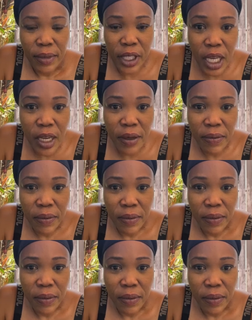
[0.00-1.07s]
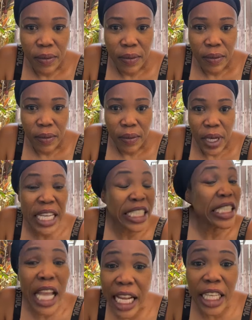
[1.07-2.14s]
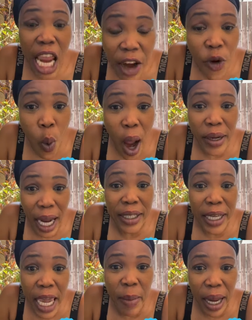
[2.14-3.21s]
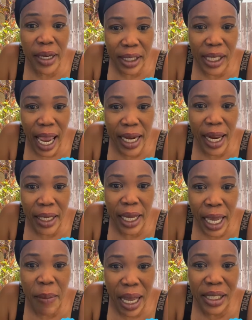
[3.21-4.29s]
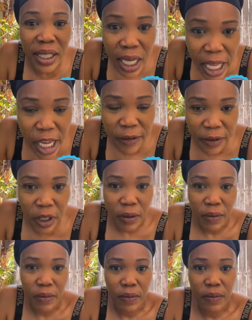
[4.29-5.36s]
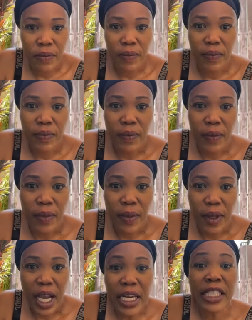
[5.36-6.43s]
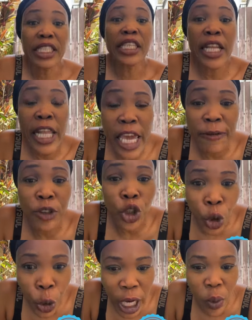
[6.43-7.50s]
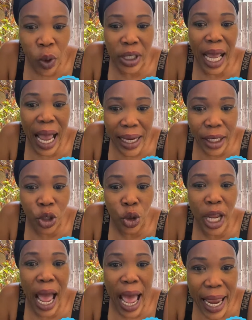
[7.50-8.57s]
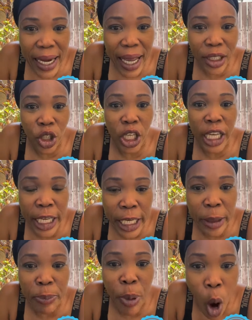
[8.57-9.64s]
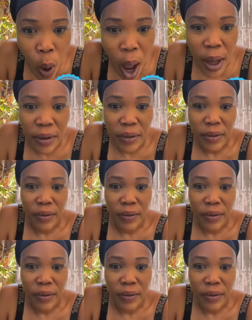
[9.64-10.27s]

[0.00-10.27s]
Seeing? It's not everyone that came on this island came as slaves. The slave trade was added to the island to keep power.